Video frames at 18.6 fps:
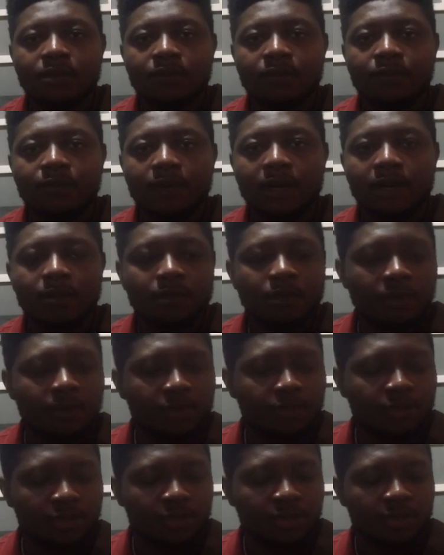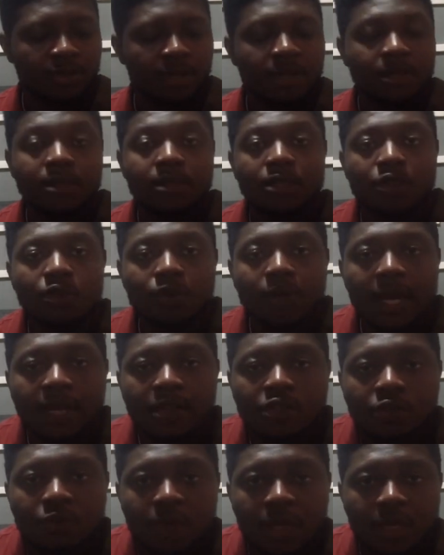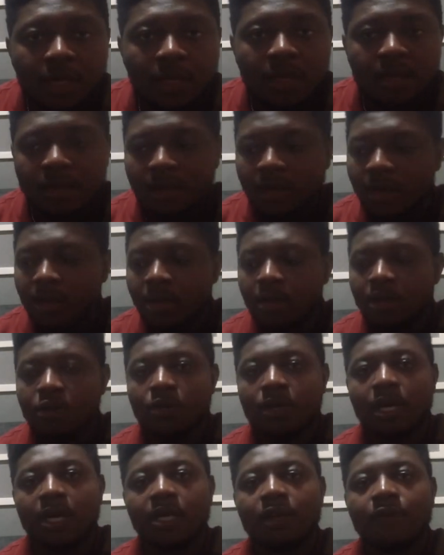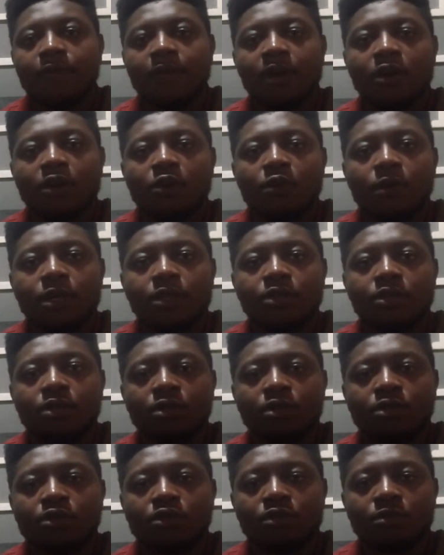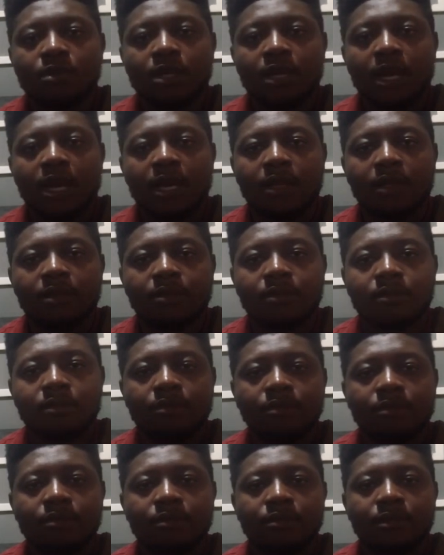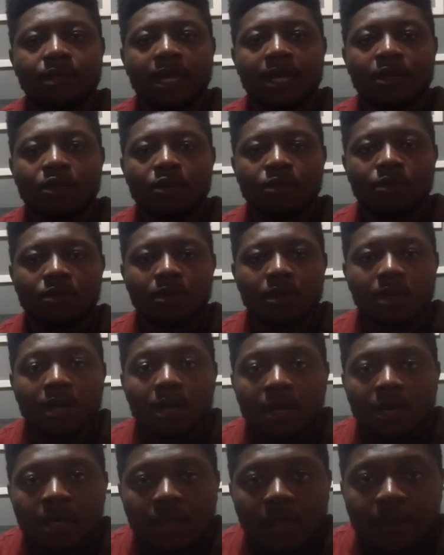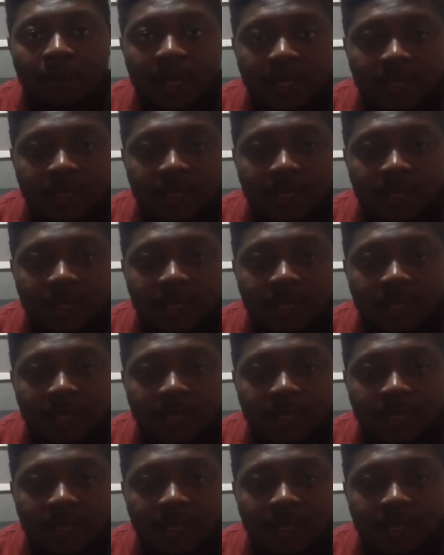very much. See you next week. You can refer your questions to me, and thank you. The place is